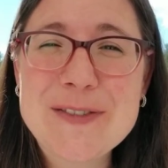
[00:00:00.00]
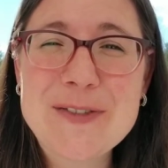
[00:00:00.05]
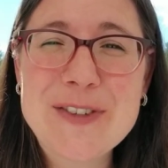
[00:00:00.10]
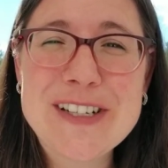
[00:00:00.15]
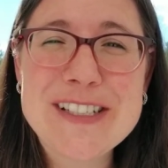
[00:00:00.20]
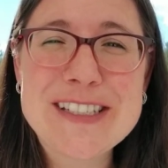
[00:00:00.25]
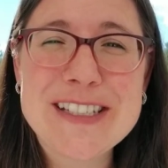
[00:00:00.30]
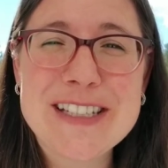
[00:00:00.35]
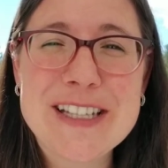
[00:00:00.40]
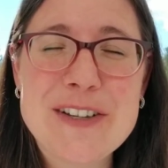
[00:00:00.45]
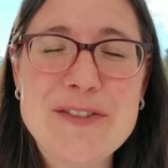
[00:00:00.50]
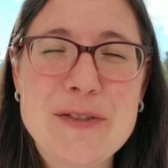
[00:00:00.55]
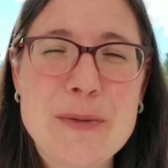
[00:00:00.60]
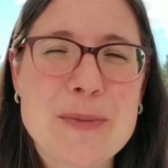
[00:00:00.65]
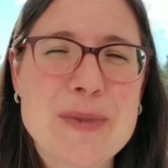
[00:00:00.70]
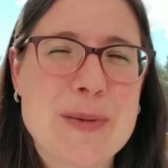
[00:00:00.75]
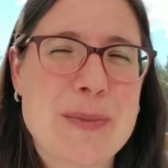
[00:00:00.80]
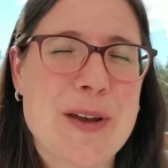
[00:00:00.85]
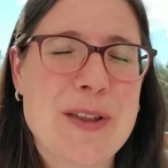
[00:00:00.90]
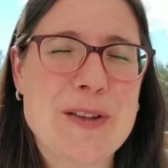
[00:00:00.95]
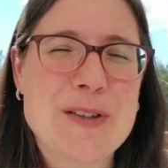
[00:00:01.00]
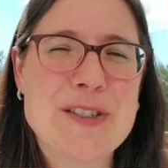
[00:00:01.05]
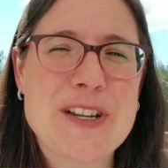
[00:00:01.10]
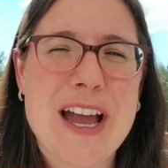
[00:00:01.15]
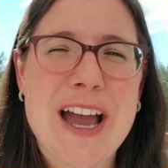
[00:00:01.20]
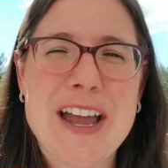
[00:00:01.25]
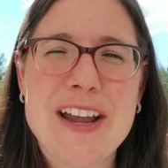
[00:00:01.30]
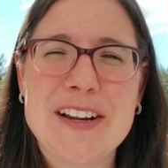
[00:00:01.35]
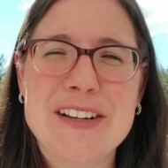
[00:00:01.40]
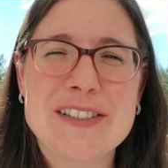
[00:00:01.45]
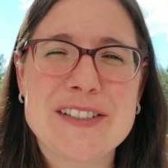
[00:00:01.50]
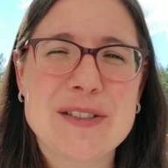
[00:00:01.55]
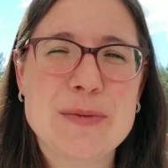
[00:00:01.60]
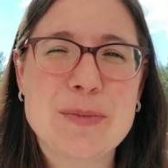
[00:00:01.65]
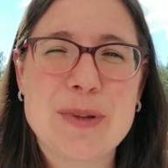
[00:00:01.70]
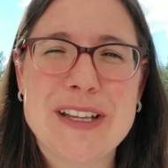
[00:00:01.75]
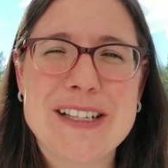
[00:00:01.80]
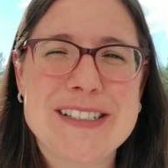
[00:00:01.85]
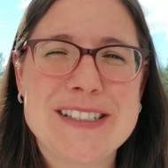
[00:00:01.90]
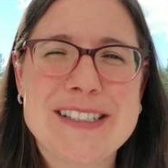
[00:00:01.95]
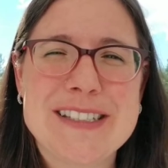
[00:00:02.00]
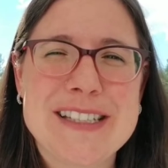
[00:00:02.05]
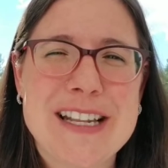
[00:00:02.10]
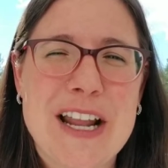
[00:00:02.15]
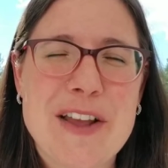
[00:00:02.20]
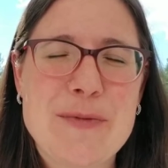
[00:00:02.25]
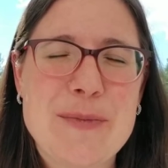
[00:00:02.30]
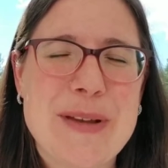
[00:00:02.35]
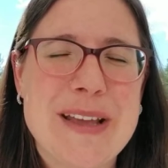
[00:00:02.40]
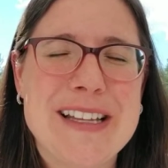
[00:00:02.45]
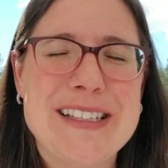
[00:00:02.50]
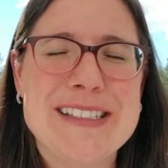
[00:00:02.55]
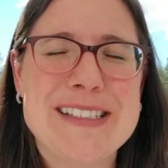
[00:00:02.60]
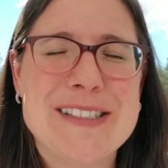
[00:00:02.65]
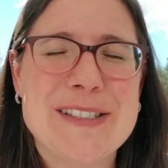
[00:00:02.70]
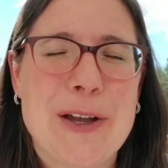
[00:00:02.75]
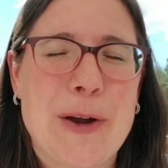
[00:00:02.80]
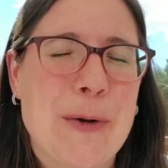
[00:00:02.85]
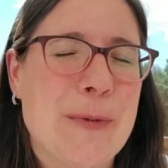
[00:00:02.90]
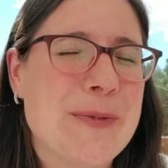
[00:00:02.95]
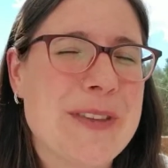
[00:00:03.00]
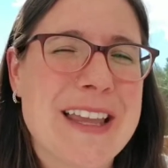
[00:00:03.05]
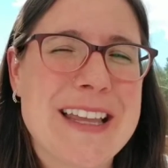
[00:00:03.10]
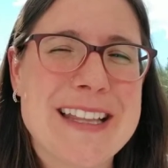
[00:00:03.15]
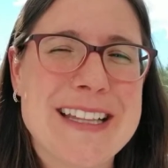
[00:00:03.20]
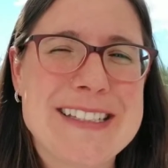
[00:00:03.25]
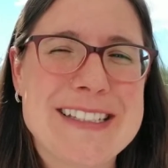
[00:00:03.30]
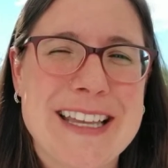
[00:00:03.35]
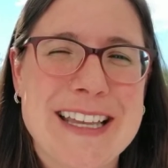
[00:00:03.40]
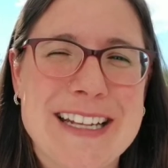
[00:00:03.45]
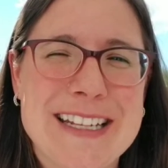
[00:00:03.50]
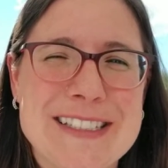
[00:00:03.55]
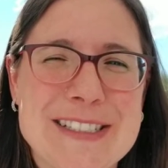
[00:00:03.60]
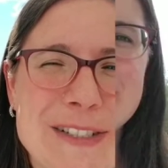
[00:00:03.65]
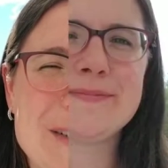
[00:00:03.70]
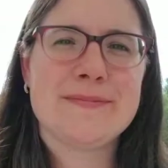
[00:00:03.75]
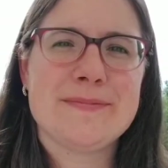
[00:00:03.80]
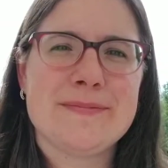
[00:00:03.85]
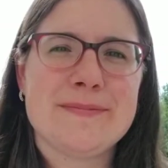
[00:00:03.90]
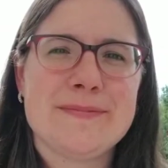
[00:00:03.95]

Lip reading: recently from some other dyers and places that I've been. So let's get into it.